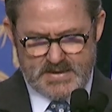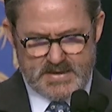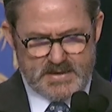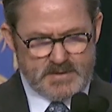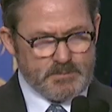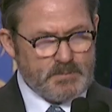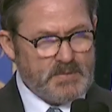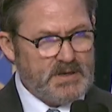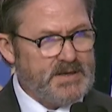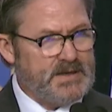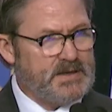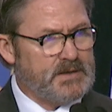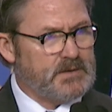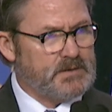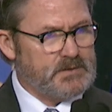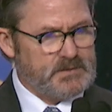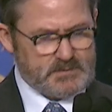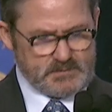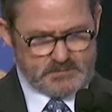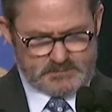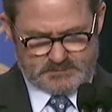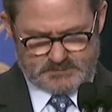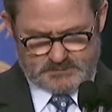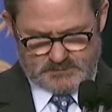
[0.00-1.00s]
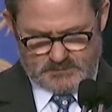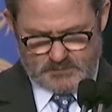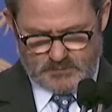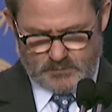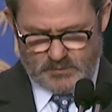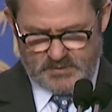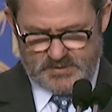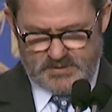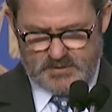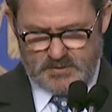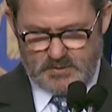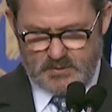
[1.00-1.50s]
Mike,
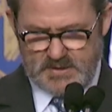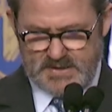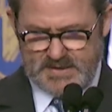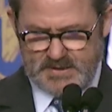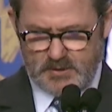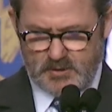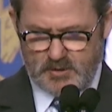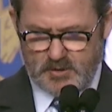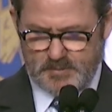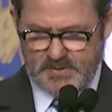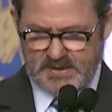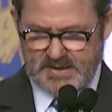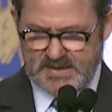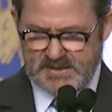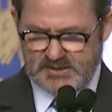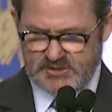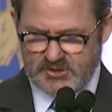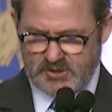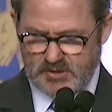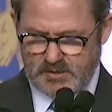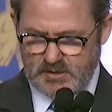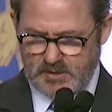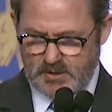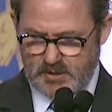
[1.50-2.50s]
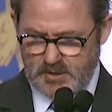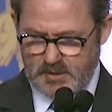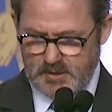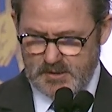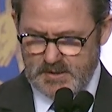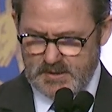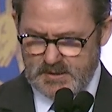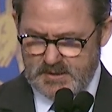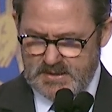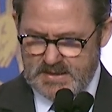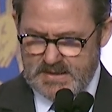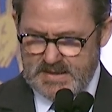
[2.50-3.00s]
with the Ohio Army National Guard,
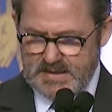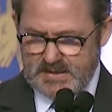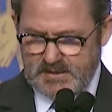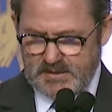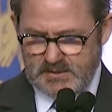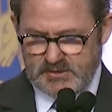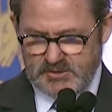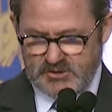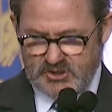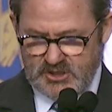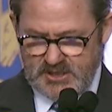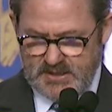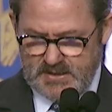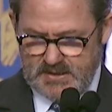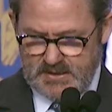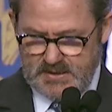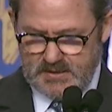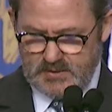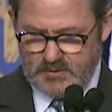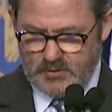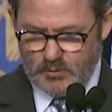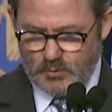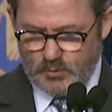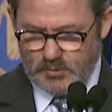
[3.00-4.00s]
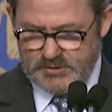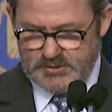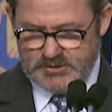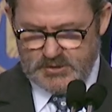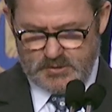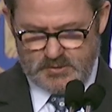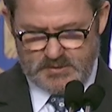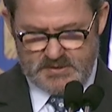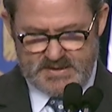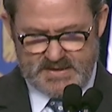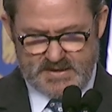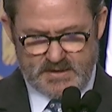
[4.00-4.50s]
and Jay, who had
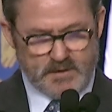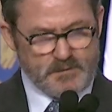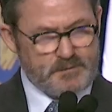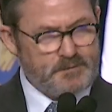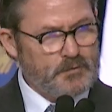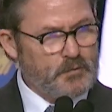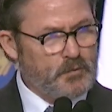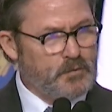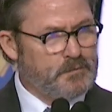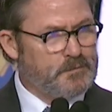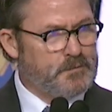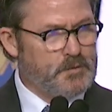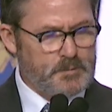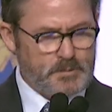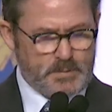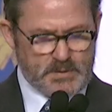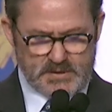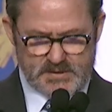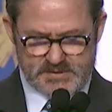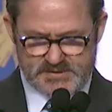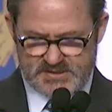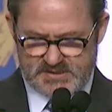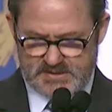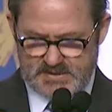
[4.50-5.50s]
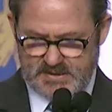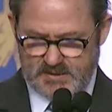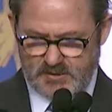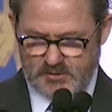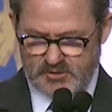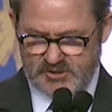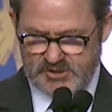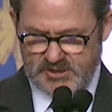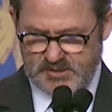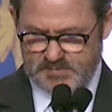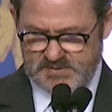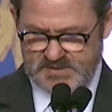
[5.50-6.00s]
turned down a full football
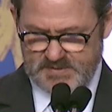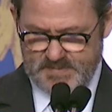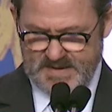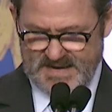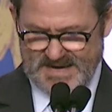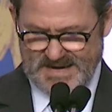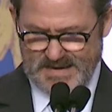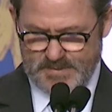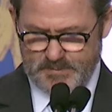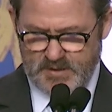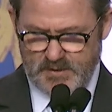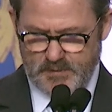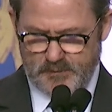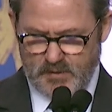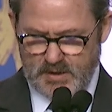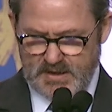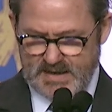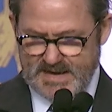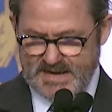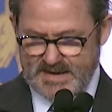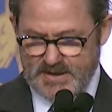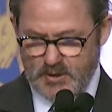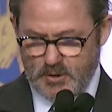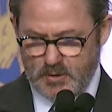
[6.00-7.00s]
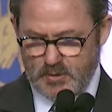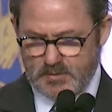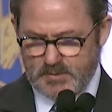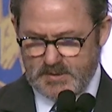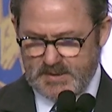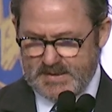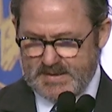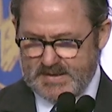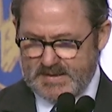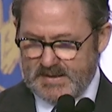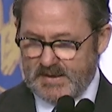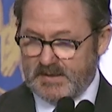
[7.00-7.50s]
scholarship to Miami of Ohio
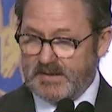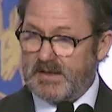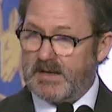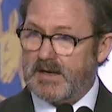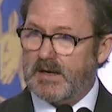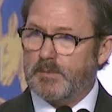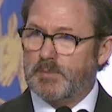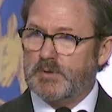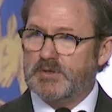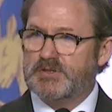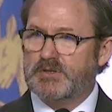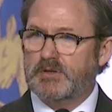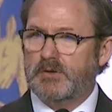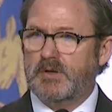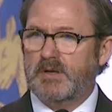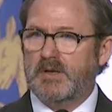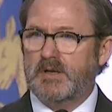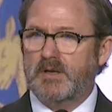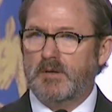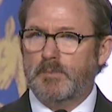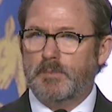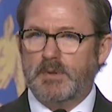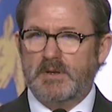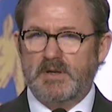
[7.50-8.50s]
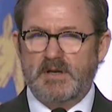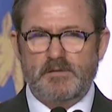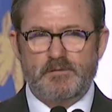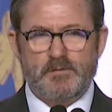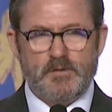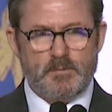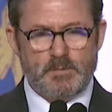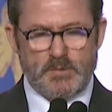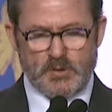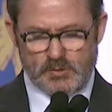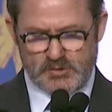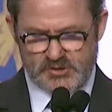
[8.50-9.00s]
and the opportunity to play for
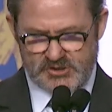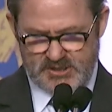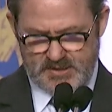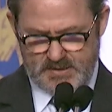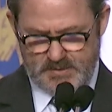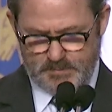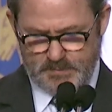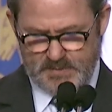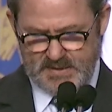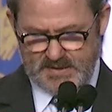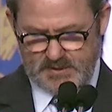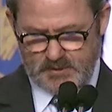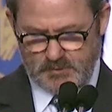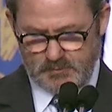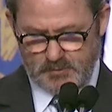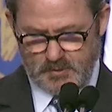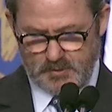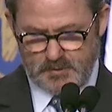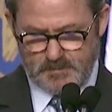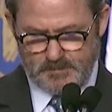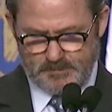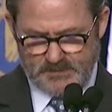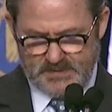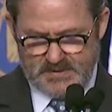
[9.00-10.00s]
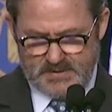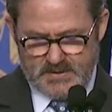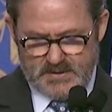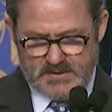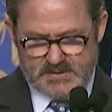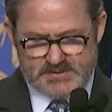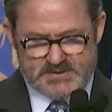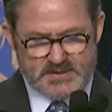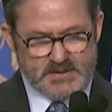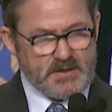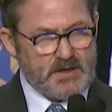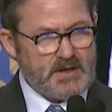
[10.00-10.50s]
Bo Schembechler,
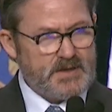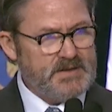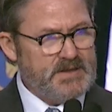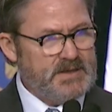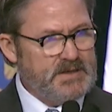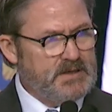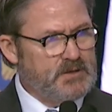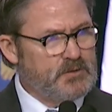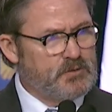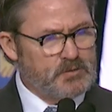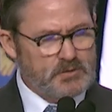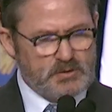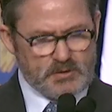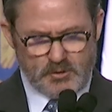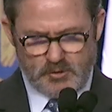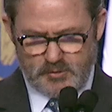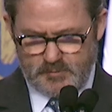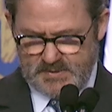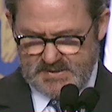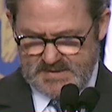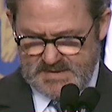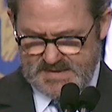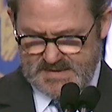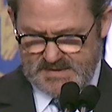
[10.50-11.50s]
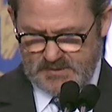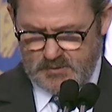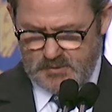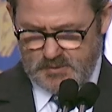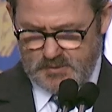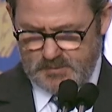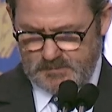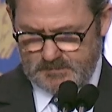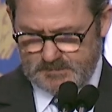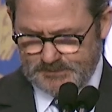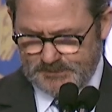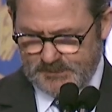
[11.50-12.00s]
to don the Eagle Globe at
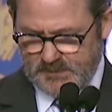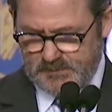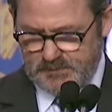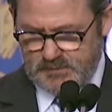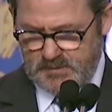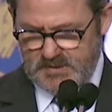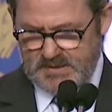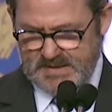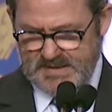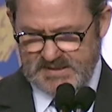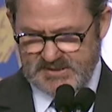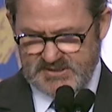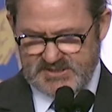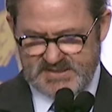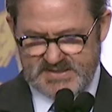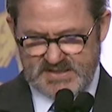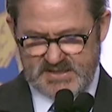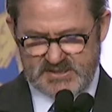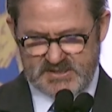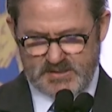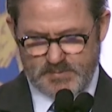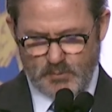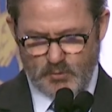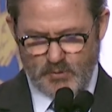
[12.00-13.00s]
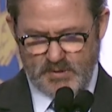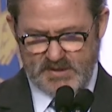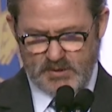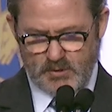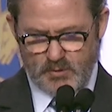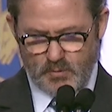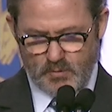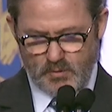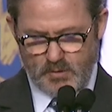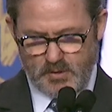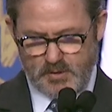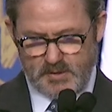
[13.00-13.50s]
anchor for the United States Marine
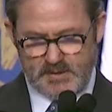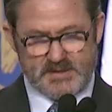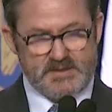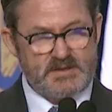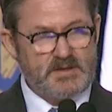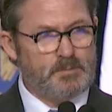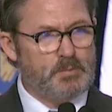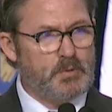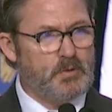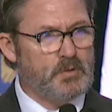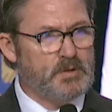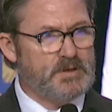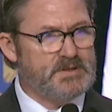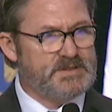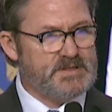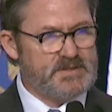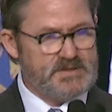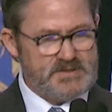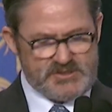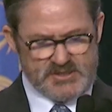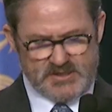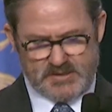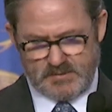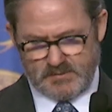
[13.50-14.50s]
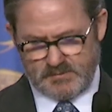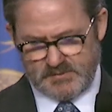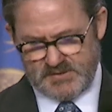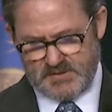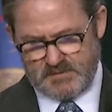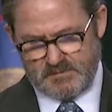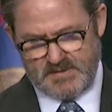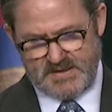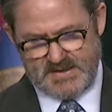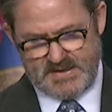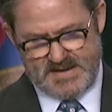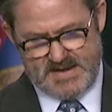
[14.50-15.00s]
Corps and deploy to the jungles of
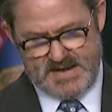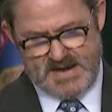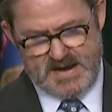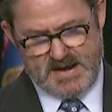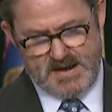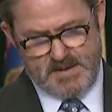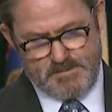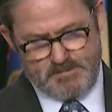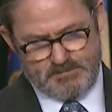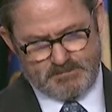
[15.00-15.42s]
Vietnam.